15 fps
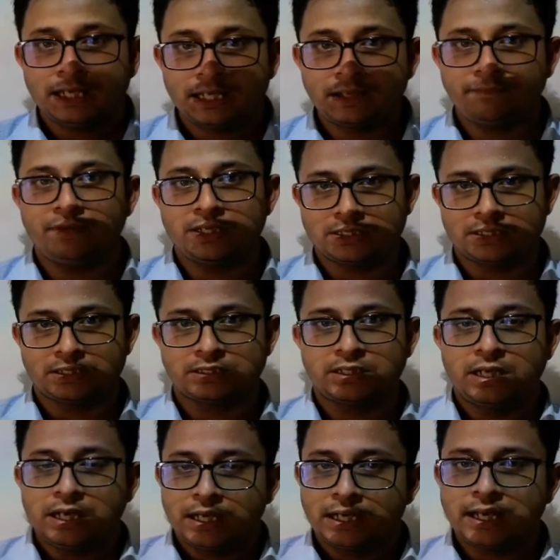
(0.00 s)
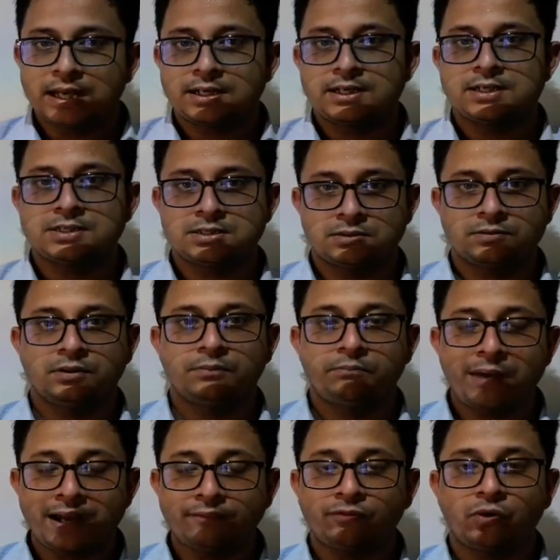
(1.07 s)
division, that is
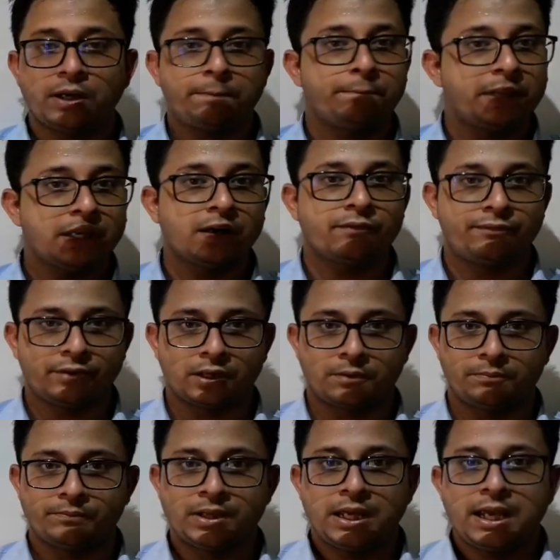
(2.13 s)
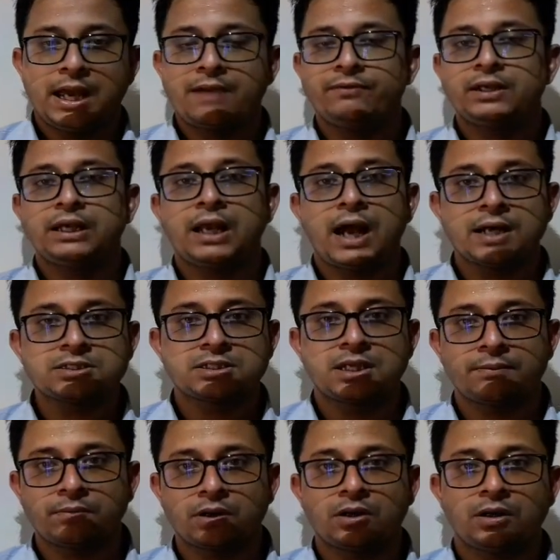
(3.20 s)
meant for a bigger firm having large
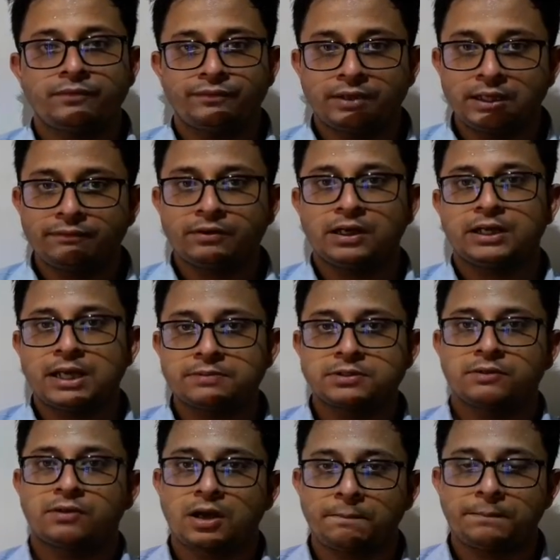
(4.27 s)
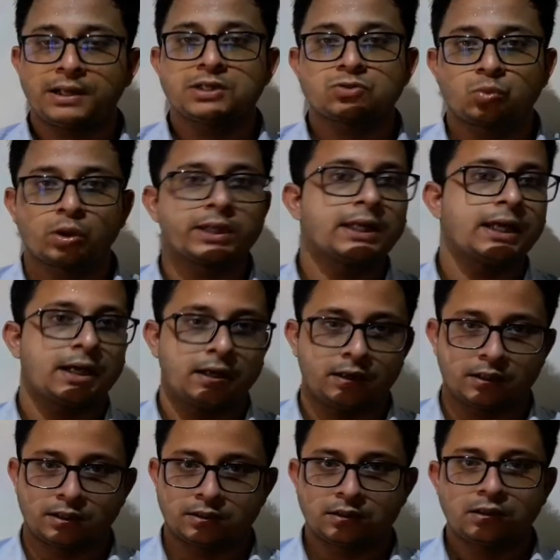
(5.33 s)
number of different types of companies working under
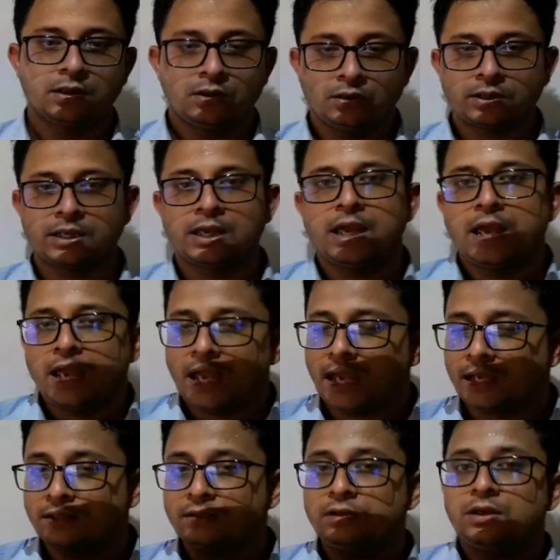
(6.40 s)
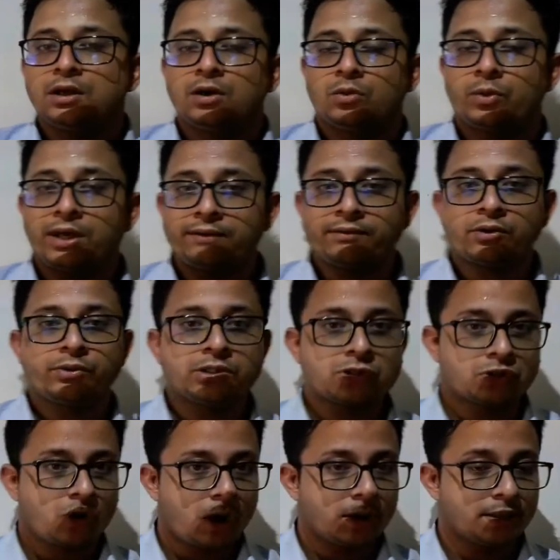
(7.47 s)
it. Okay, and whenever we
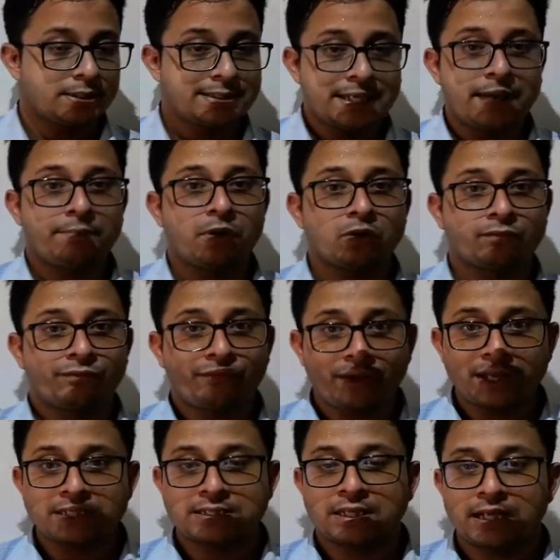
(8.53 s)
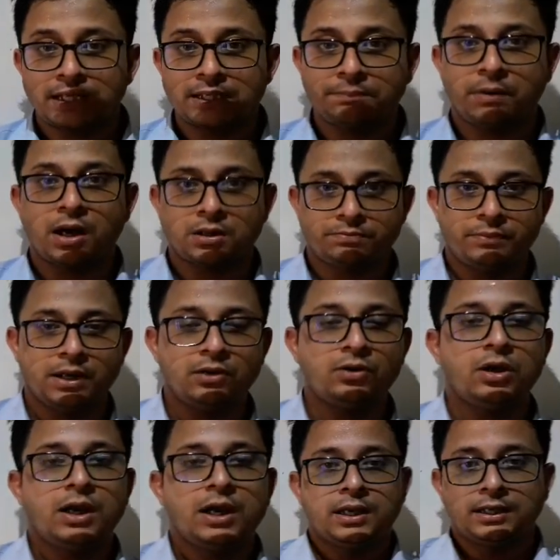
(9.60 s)
say about functional department,
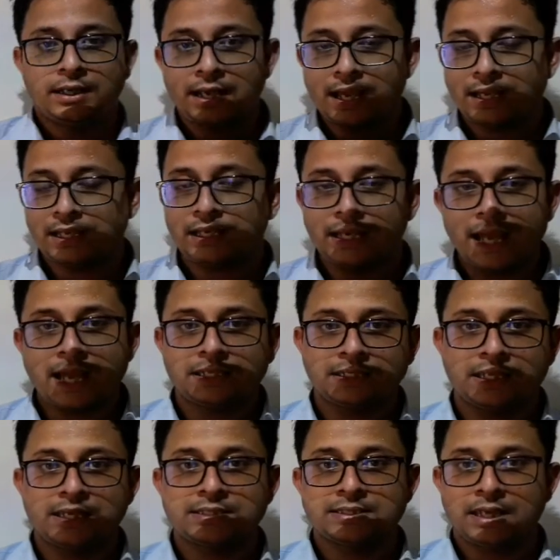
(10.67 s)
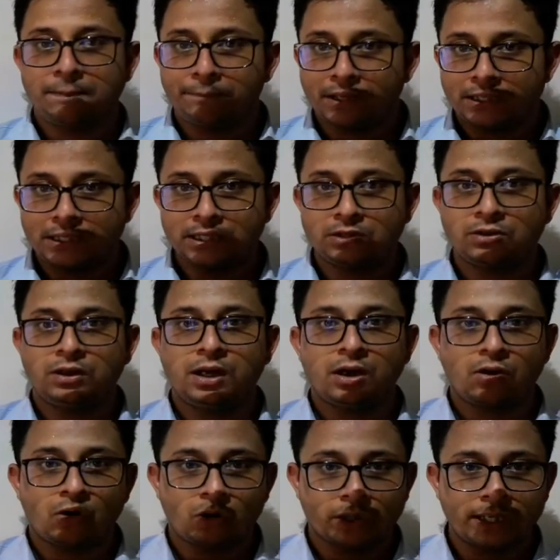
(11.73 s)
that in that case a
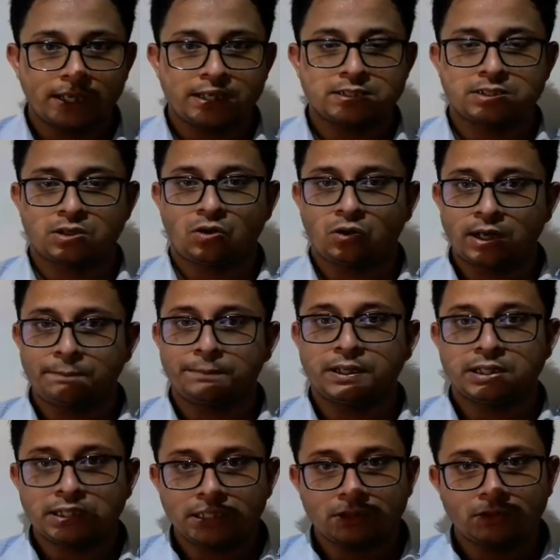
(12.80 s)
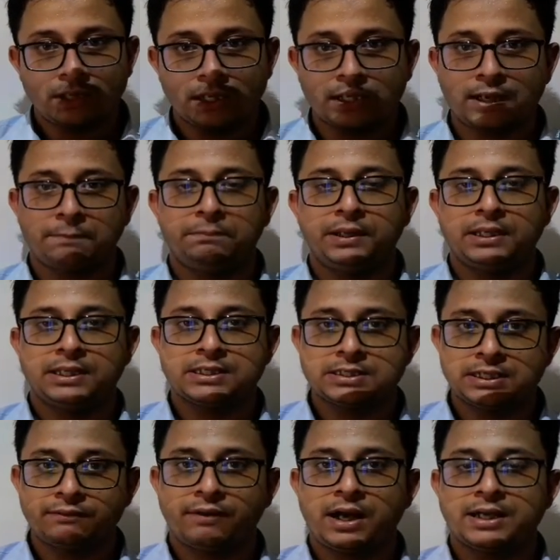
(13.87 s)
particular organization or a particular company is
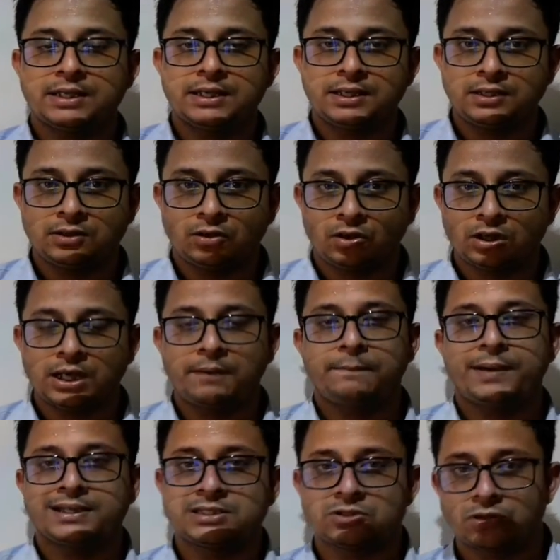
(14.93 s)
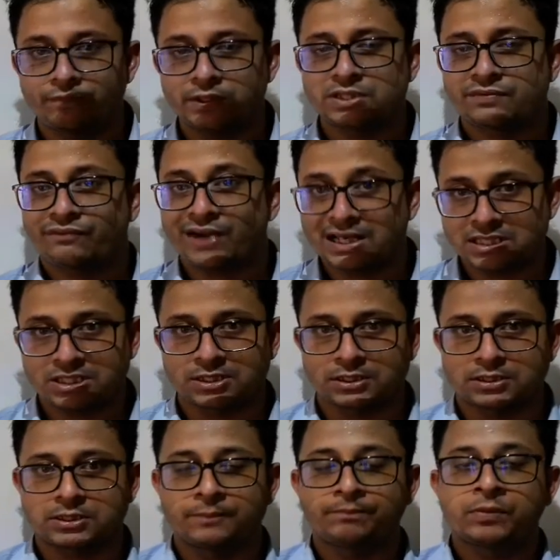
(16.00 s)
divided on the basis of its
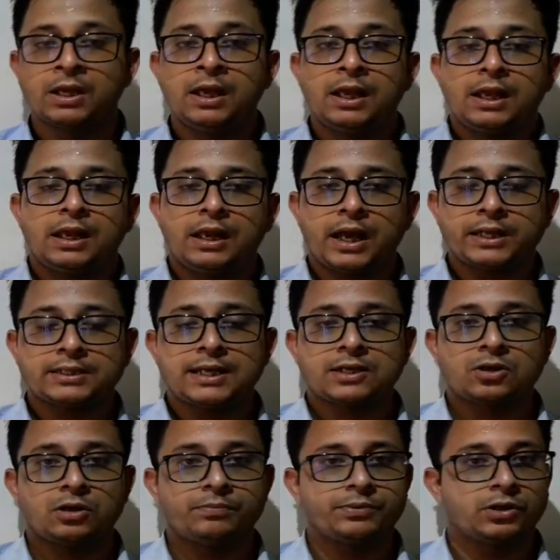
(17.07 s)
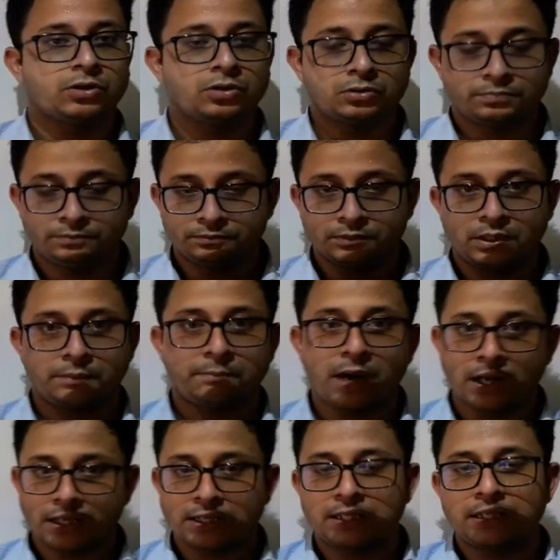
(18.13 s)
functions, like that of your
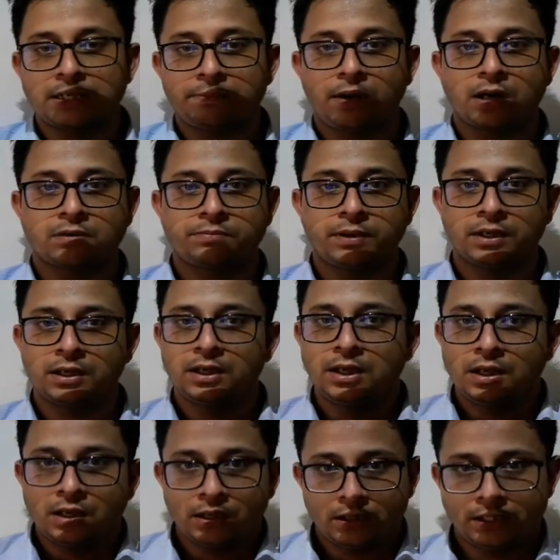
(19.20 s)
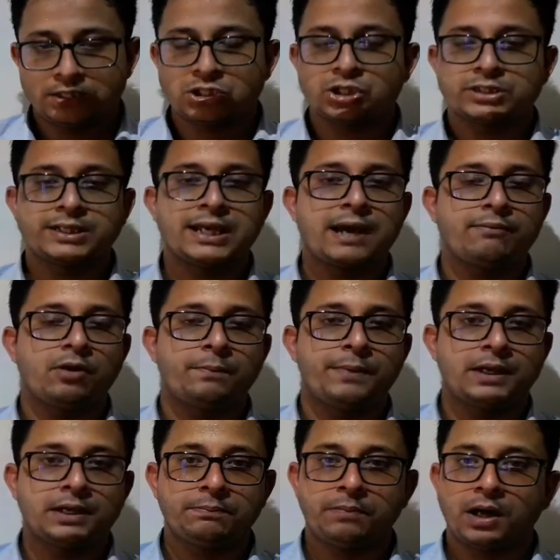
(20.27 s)
marketing department, research and
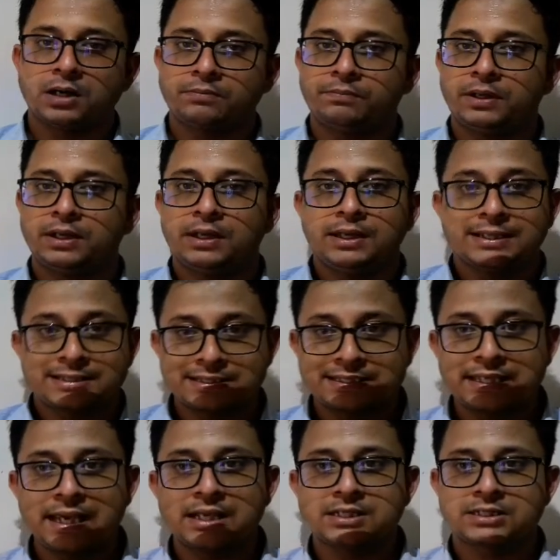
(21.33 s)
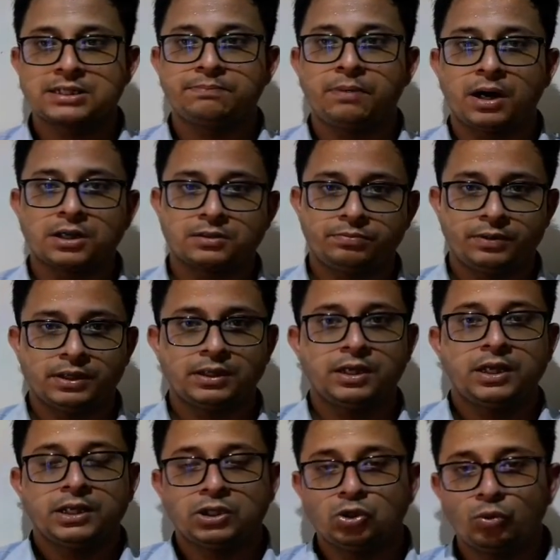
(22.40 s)
development department, sales department,
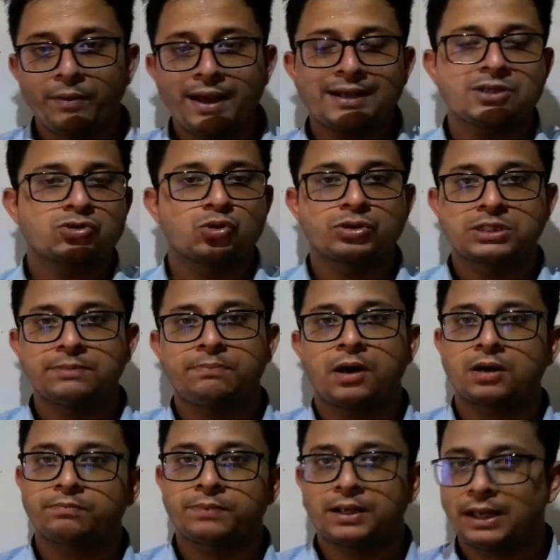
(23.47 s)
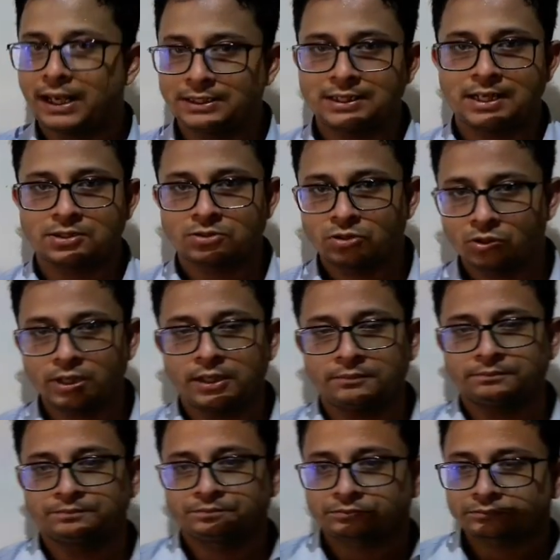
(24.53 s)
human resource department, like that. Okay,